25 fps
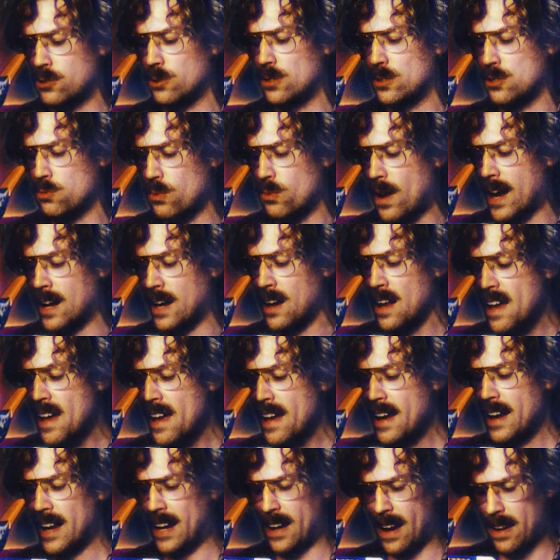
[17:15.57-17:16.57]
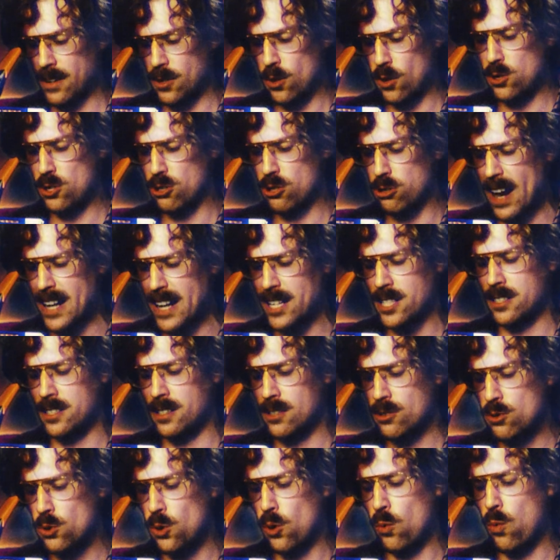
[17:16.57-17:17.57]
or his right, and I go crashing
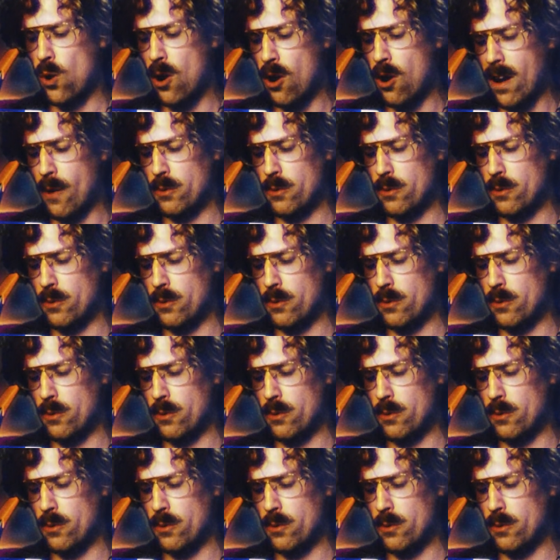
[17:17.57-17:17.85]
into a wall.